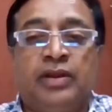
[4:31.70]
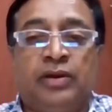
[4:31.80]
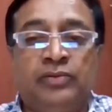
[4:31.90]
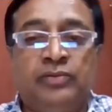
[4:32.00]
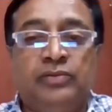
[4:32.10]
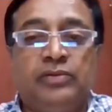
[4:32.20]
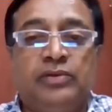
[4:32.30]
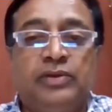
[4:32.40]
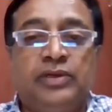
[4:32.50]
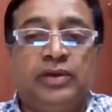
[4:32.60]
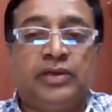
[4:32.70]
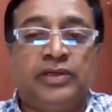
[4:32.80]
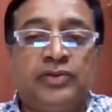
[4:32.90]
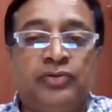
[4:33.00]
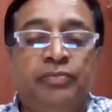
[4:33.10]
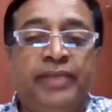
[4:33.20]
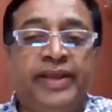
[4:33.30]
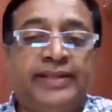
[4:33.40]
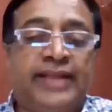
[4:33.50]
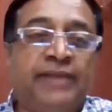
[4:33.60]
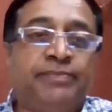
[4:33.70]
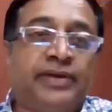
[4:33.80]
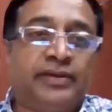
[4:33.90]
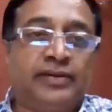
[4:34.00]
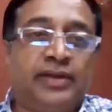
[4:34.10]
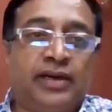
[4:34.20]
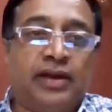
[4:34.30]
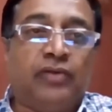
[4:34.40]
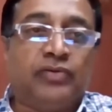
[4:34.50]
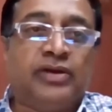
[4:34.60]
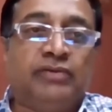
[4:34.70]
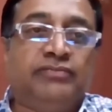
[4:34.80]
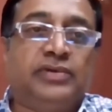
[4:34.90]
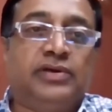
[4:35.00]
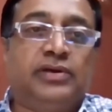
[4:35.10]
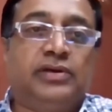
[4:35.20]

Now, in order to make that particular outcome